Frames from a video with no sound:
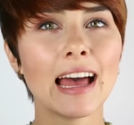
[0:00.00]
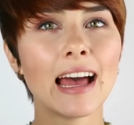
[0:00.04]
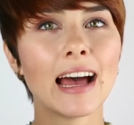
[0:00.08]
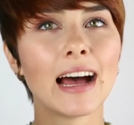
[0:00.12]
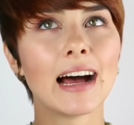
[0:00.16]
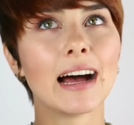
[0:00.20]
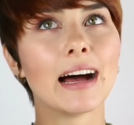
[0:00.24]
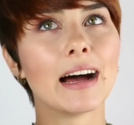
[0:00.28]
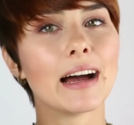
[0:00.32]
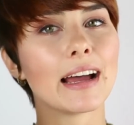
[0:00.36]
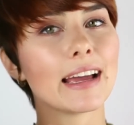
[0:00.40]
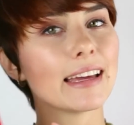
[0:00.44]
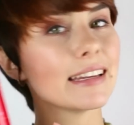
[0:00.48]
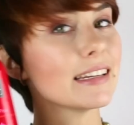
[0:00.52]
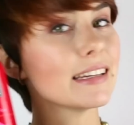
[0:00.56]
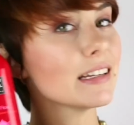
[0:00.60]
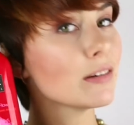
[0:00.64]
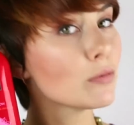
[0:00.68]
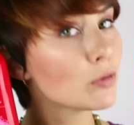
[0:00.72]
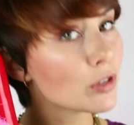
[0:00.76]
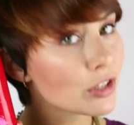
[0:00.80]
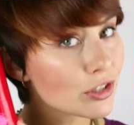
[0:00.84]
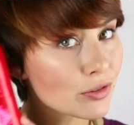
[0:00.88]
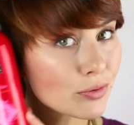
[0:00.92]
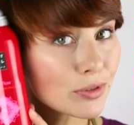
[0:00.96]
And it
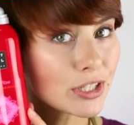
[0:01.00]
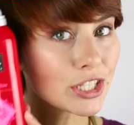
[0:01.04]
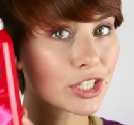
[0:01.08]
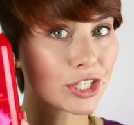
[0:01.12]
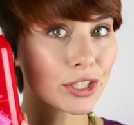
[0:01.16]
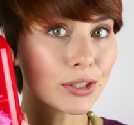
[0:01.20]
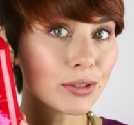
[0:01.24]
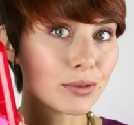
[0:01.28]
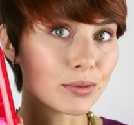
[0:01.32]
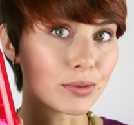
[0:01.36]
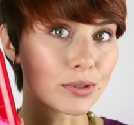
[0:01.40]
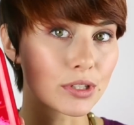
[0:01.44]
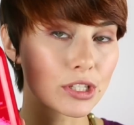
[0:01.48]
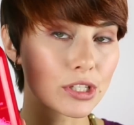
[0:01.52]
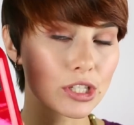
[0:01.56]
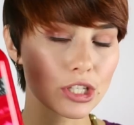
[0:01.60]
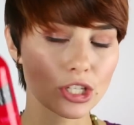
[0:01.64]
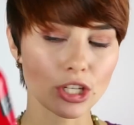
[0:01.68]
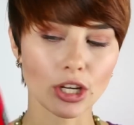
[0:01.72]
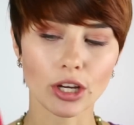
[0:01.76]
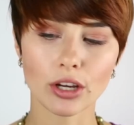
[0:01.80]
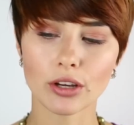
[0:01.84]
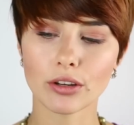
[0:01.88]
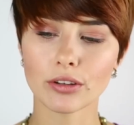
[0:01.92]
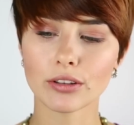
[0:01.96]
was reduced. So